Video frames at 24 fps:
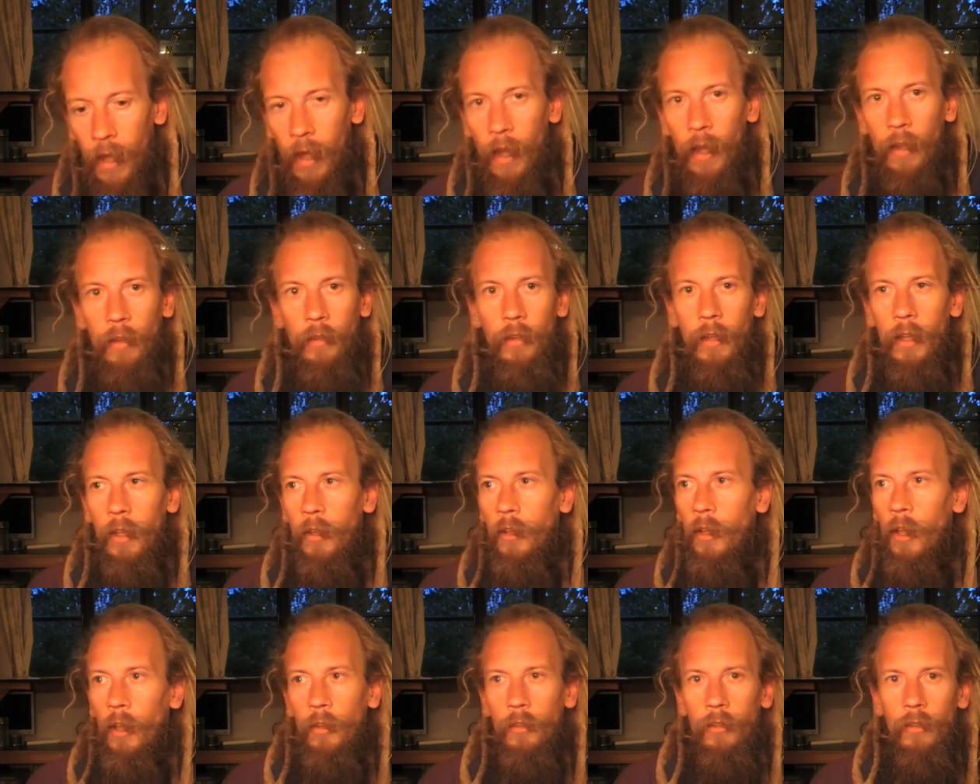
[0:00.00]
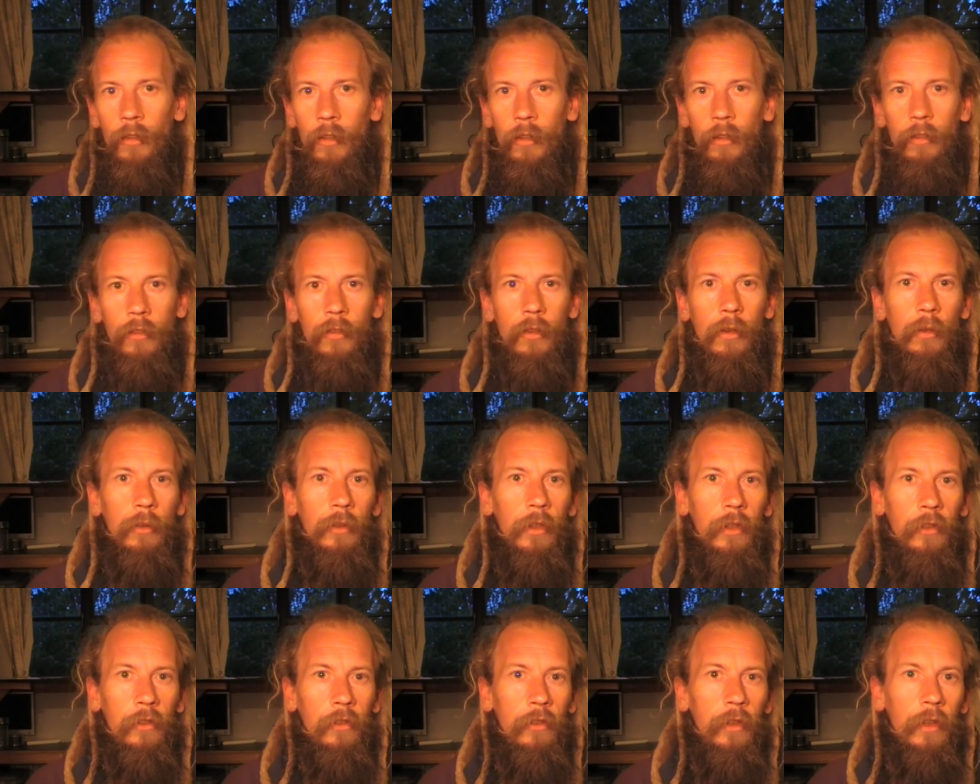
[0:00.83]
And there you go, it's called
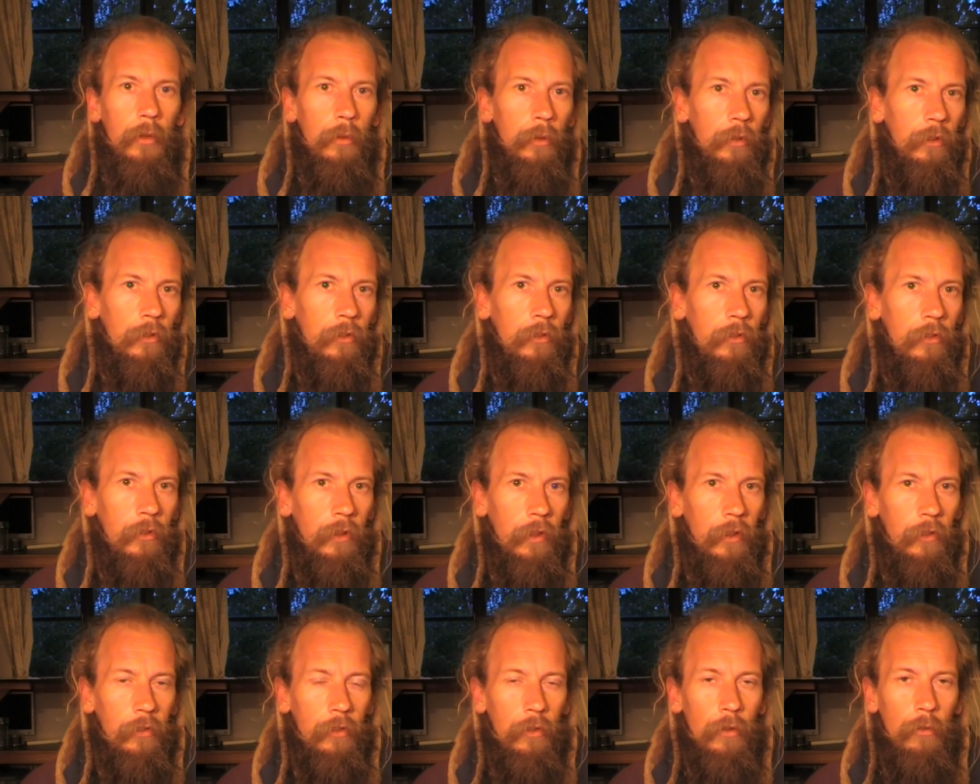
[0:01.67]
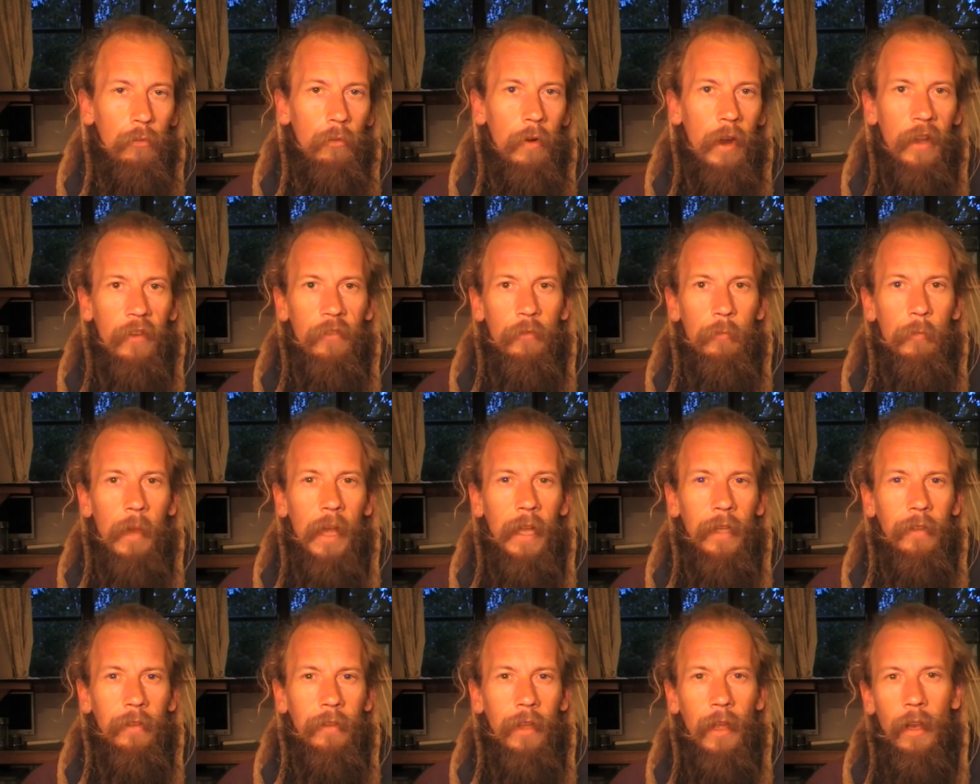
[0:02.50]
this sequence, it's the Rave
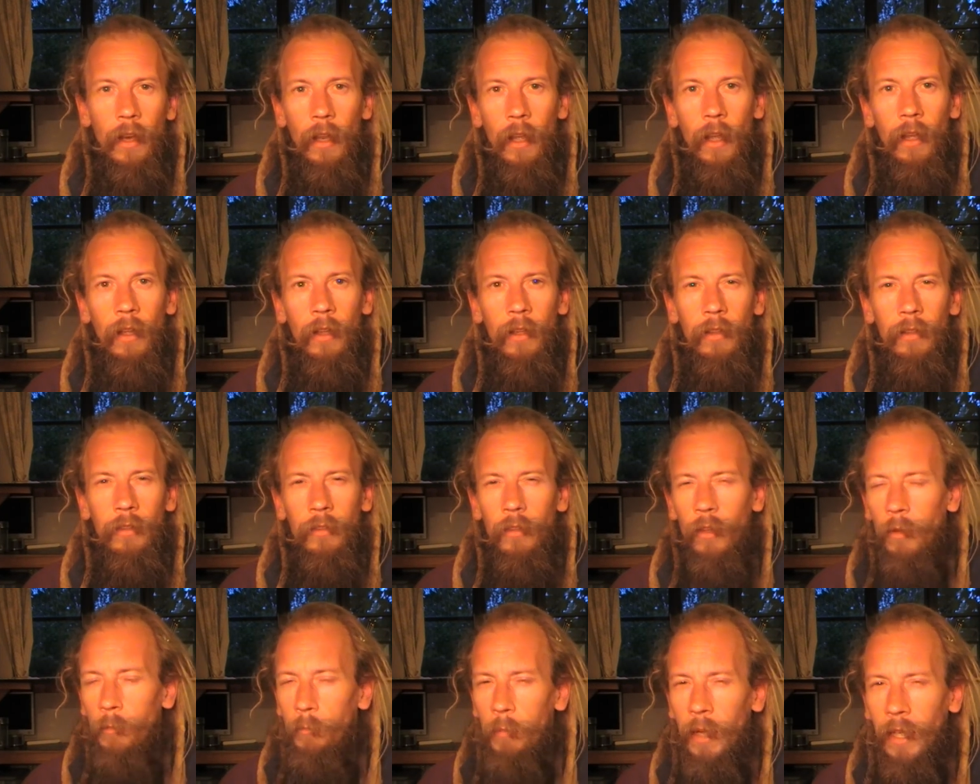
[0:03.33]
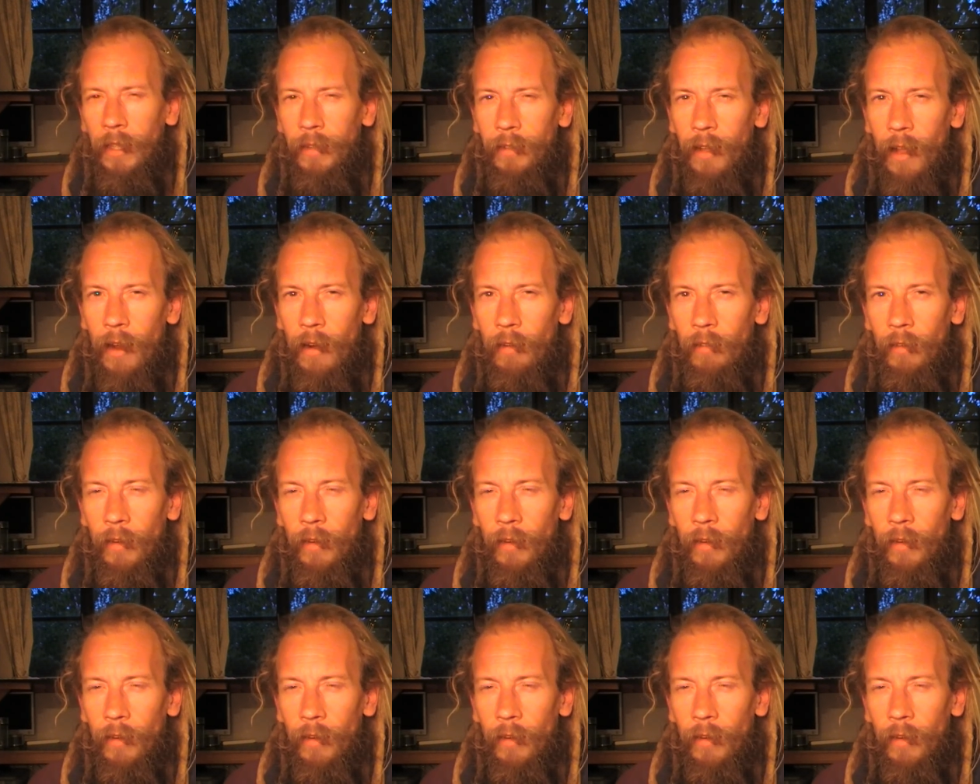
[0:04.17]
Mandala, it's got Mandela